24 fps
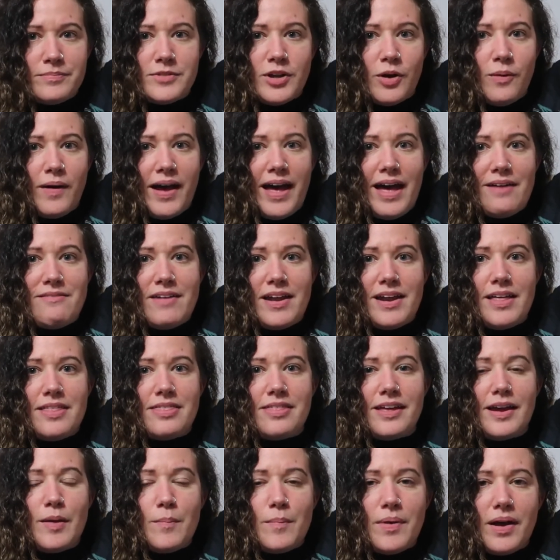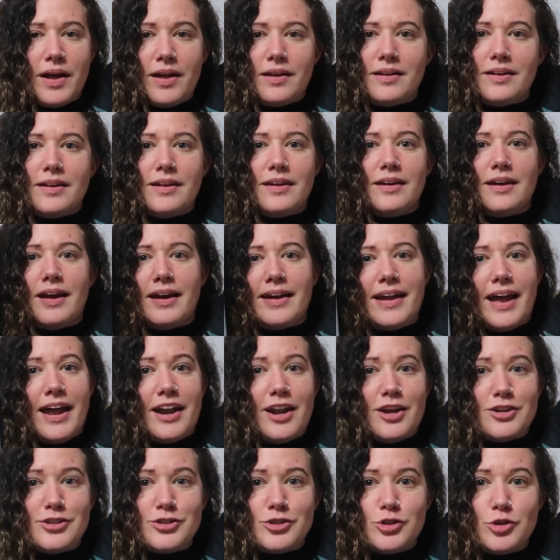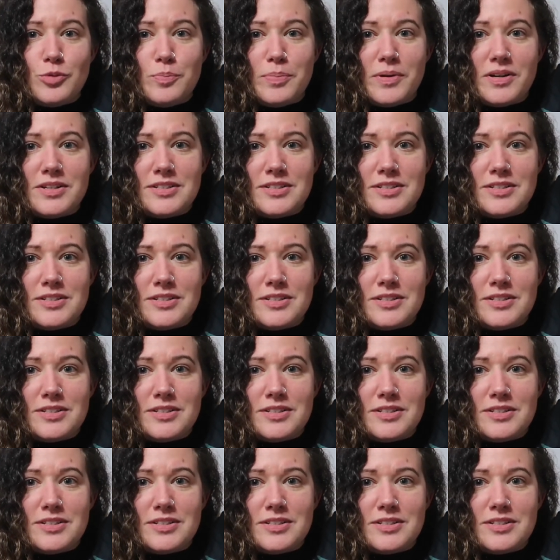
don't have anything, but again, super